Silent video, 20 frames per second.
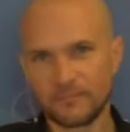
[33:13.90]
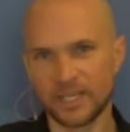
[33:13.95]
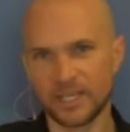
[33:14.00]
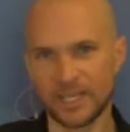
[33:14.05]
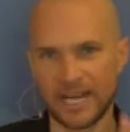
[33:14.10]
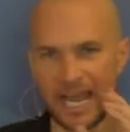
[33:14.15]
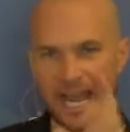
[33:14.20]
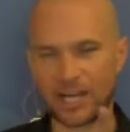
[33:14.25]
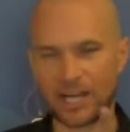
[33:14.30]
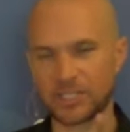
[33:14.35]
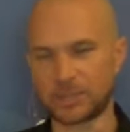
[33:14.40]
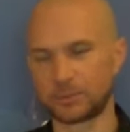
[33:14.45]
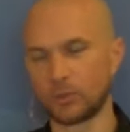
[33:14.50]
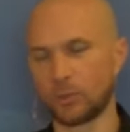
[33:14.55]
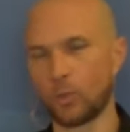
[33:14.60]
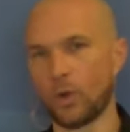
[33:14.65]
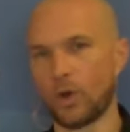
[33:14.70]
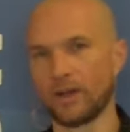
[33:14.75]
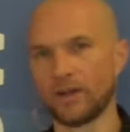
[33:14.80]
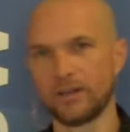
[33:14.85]
In Acts chapter
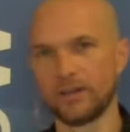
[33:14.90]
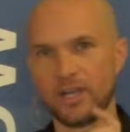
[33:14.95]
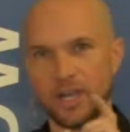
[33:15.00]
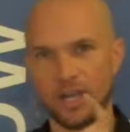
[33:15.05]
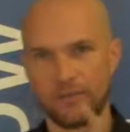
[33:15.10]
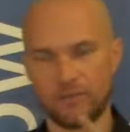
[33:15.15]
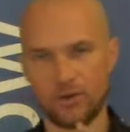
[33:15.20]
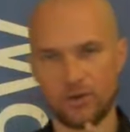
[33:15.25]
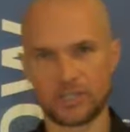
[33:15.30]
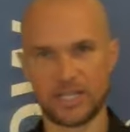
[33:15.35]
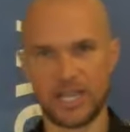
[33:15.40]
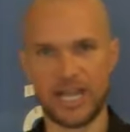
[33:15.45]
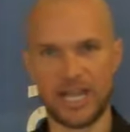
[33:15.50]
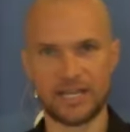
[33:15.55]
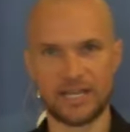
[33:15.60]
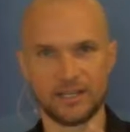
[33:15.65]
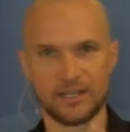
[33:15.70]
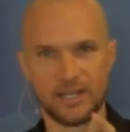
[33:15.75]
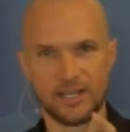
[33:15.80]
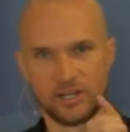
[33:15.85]
1, verse
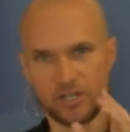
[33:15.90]
8,